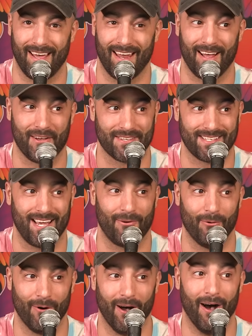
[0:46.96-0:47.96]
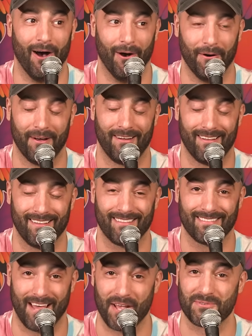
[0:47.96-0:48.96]
And I was like, whoa,
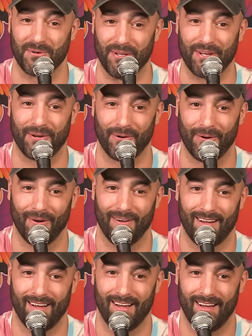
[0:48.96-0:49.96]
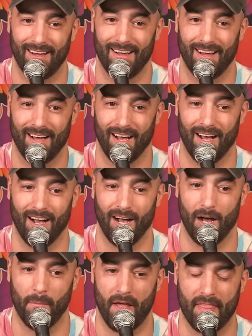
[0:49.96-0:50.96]
that's really cool.
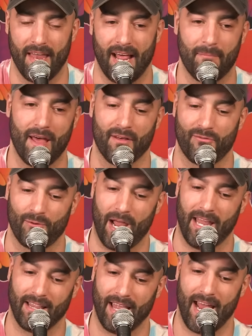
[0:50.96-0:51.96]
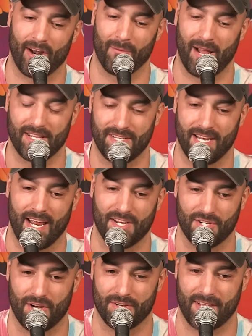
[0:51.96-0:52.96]
And then I met a friend later in my
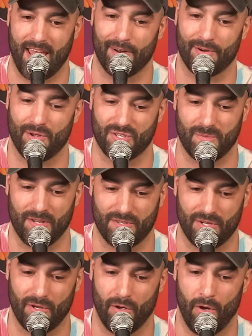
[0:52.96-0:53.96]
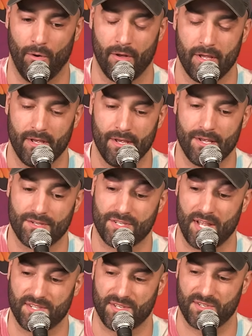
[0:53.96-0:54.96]
teenage years that introduced me to
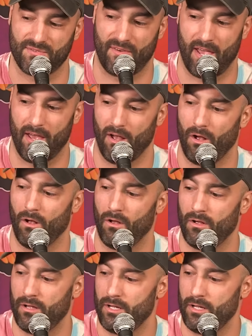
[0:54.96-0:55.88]
Census Fail